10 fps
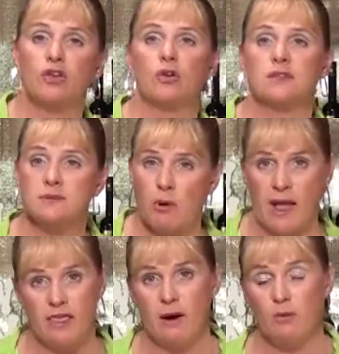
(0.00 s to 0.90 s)
You could
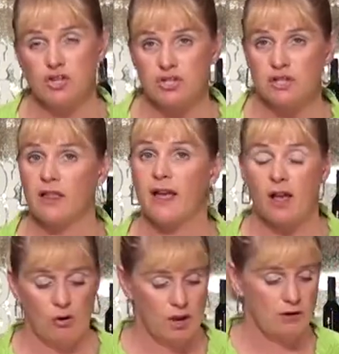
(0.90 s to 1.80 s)
spray them with just a light
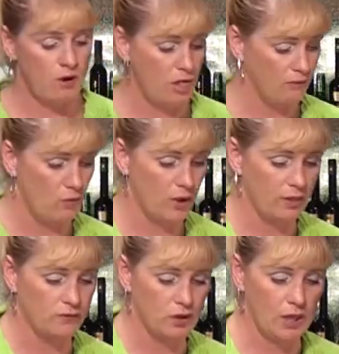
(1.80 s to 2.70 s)
coating of olive
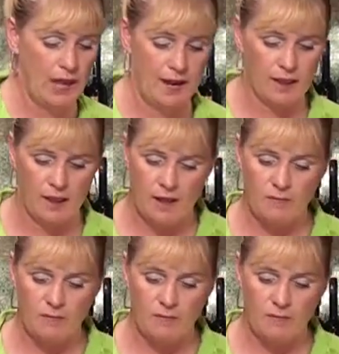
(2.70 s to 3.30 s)
oil if you'd like.